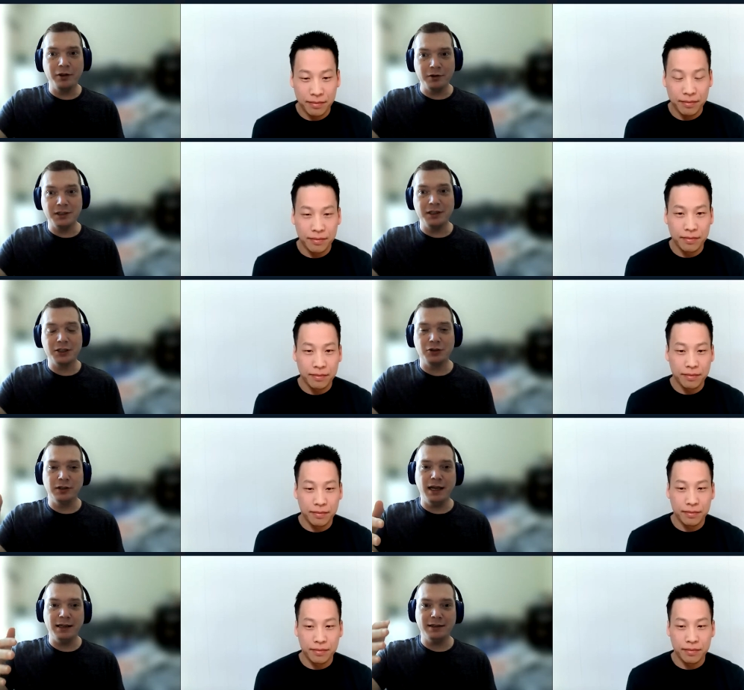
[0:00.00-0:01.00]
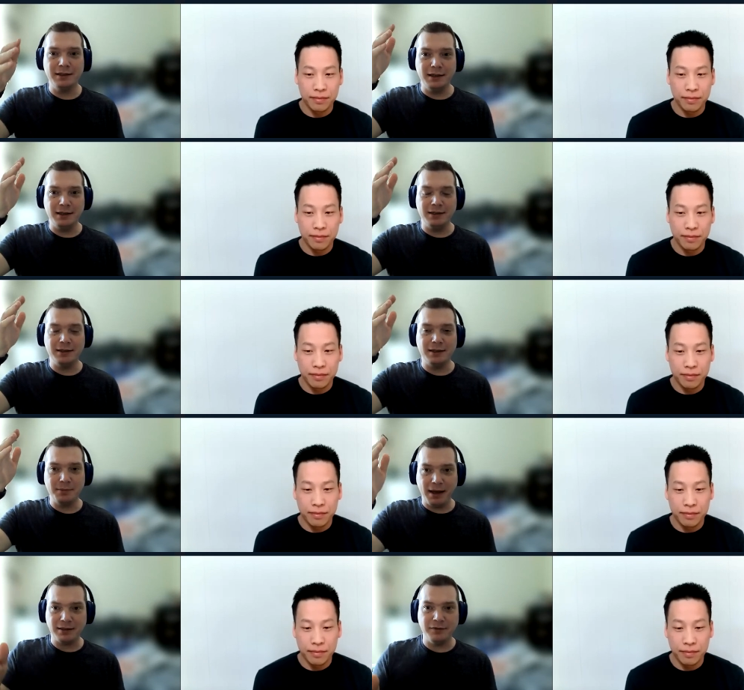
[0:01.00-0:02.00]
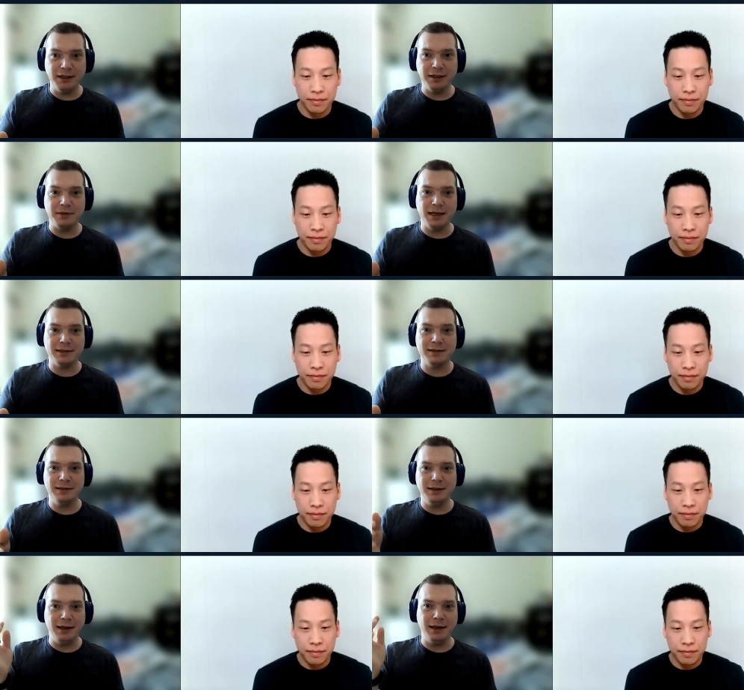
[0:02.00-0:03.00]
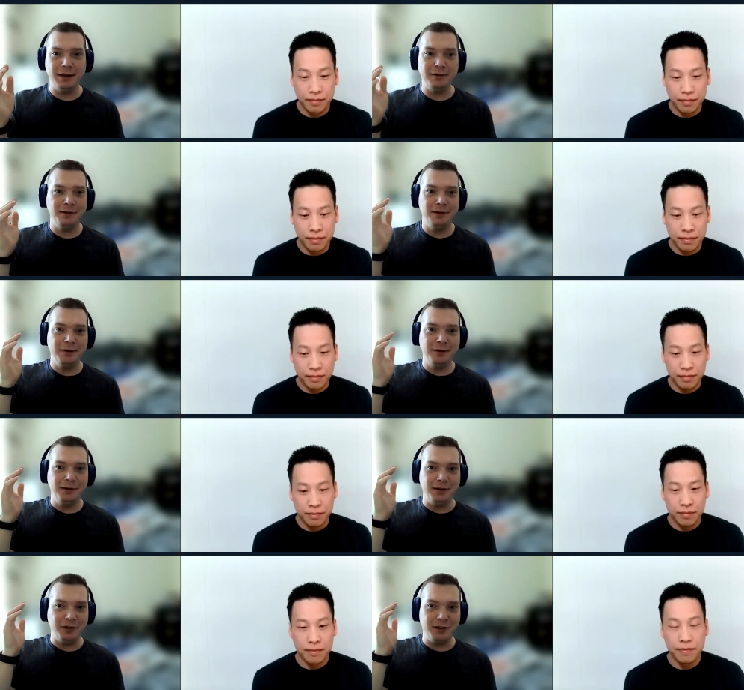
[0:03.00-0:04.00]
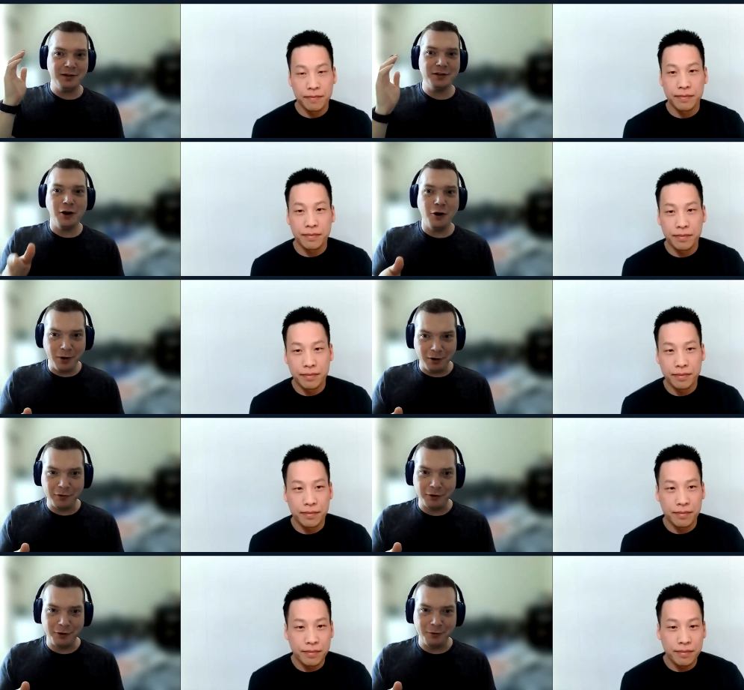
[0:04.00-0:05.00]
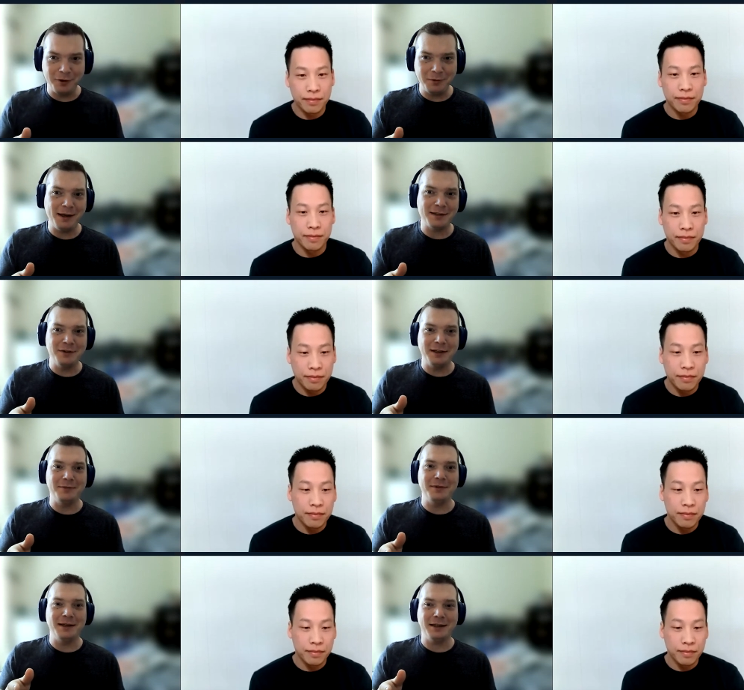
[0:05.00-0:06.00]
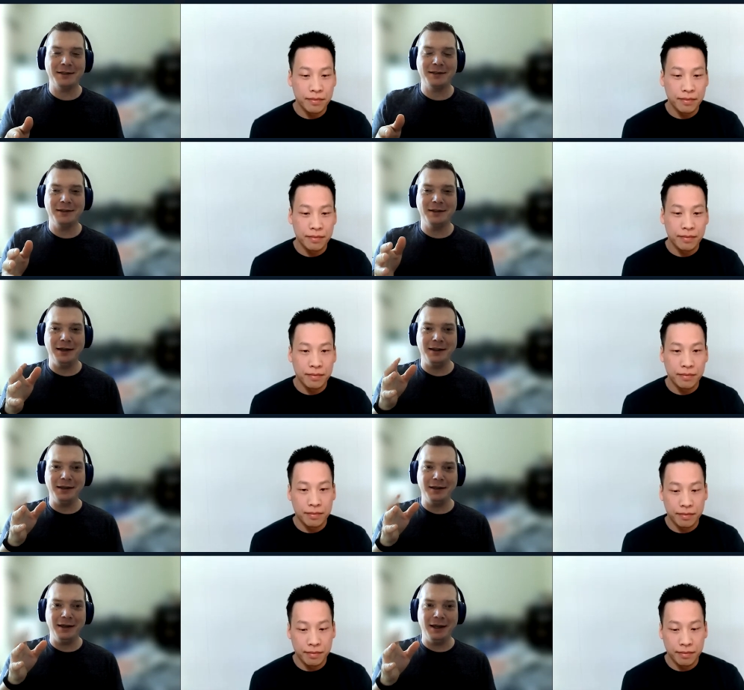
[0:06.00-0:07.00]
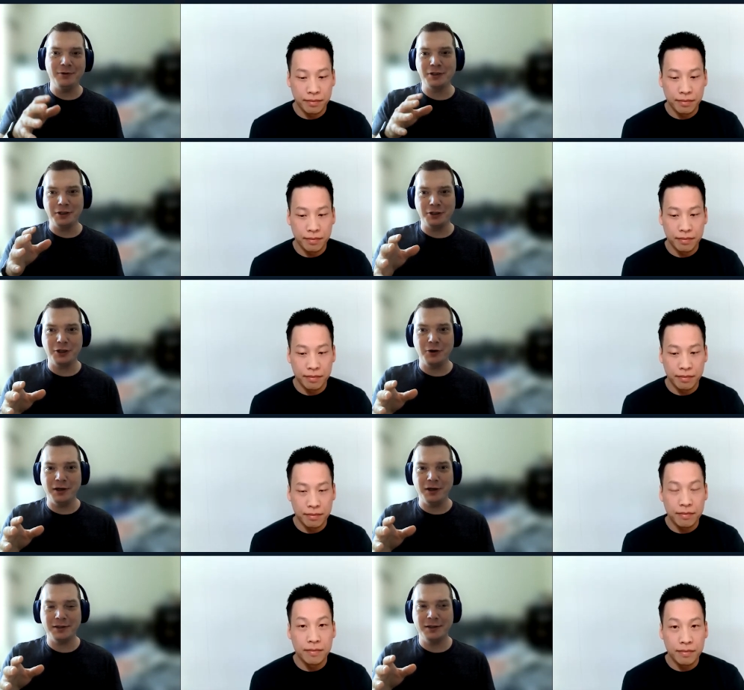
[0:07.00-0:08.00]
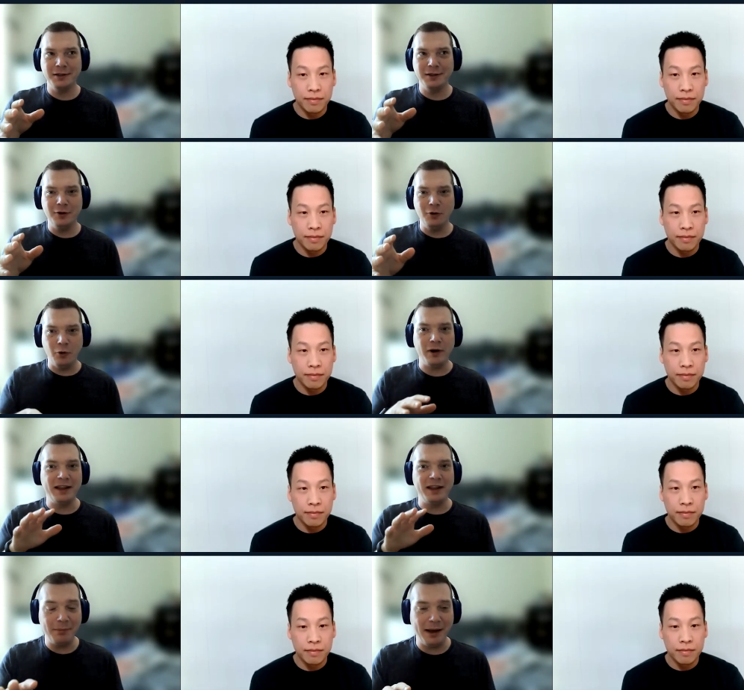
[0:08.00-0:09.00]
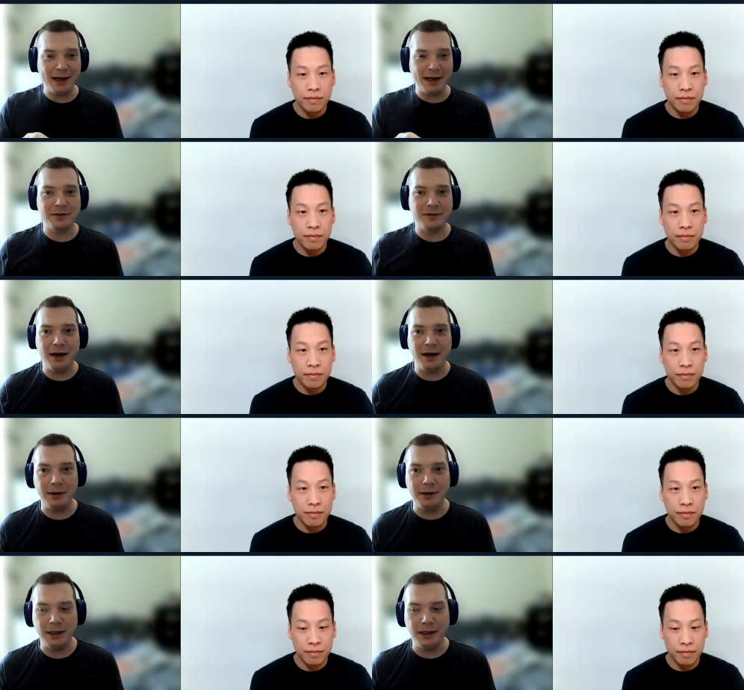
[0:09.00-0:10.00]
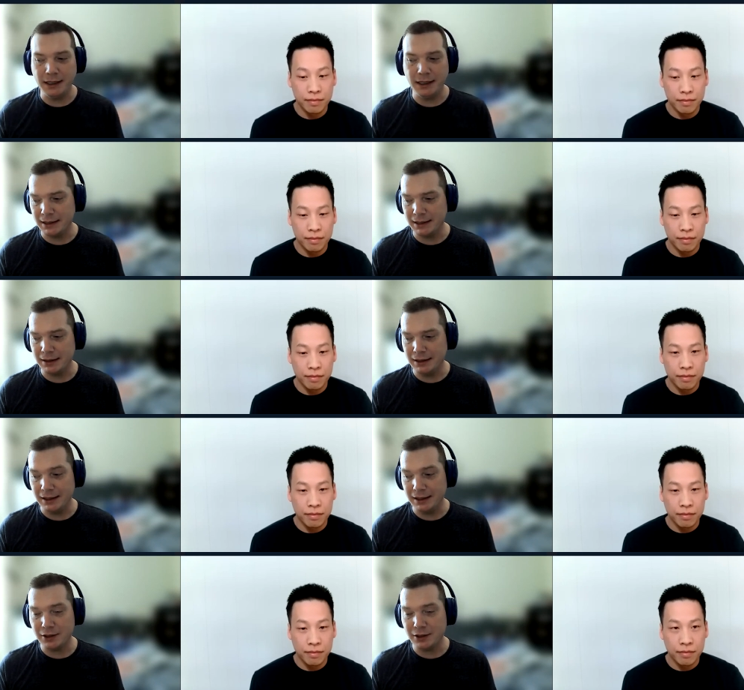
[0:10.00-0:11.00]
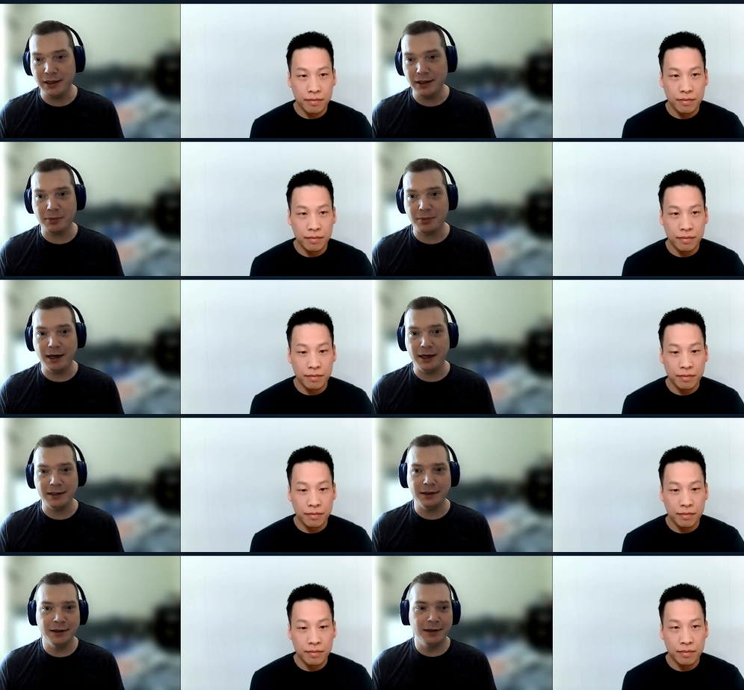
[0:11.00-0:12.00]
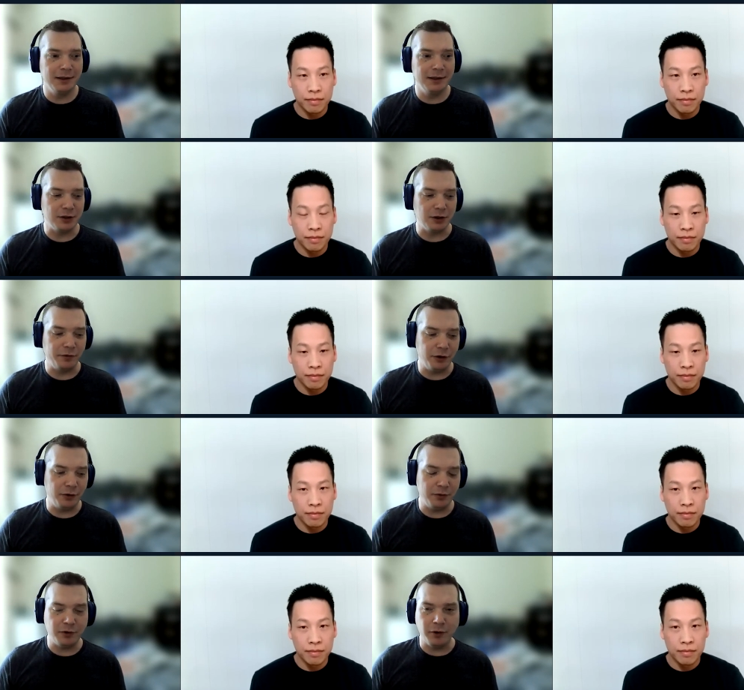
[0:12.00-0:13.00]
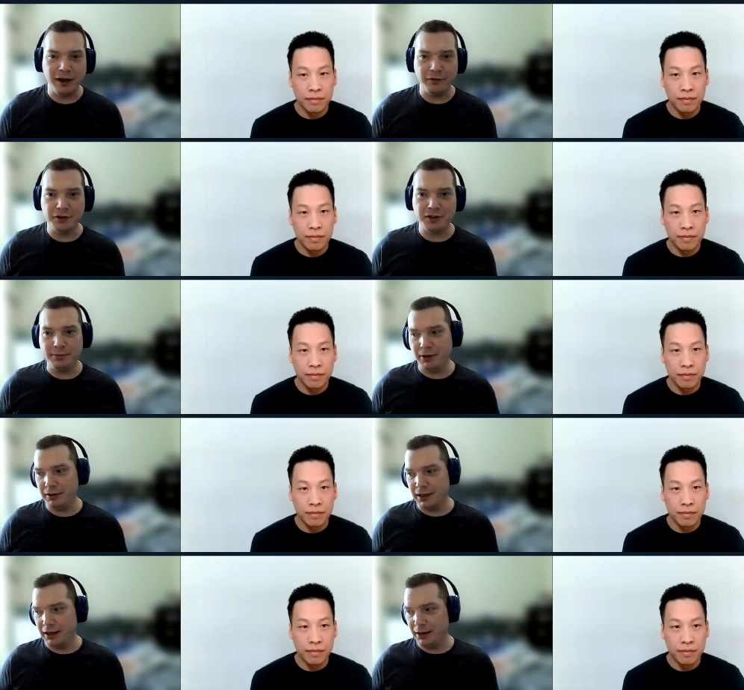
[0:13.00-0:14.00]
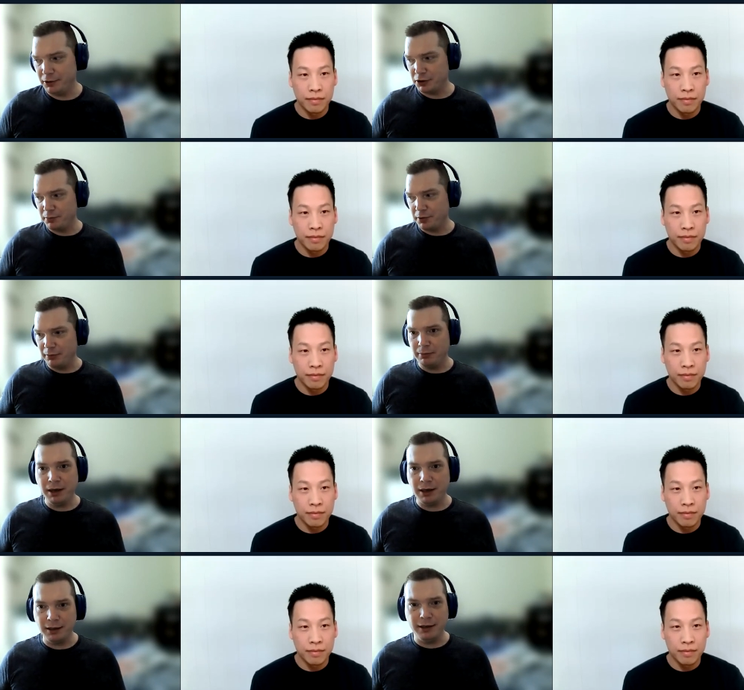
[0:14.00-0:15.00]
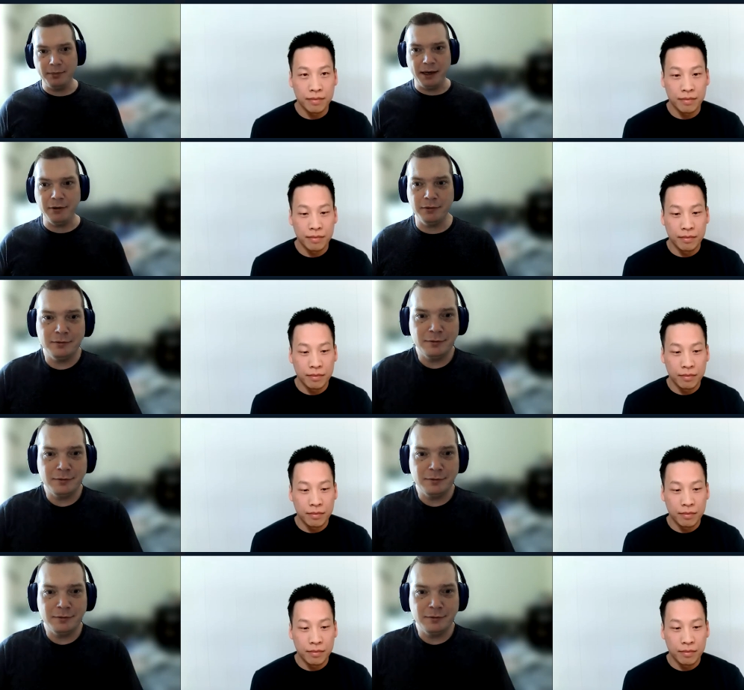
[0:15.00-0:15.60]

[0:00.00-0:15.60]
Speaker 1: of those additional tests is this passive income test and if it doesn't go well for you with the passive income test i think henry's going to show us what one of the impacts of that might be and it's uh, it, it's quite surprising so if you don't have your seatbelt done up you should probably buckle it up now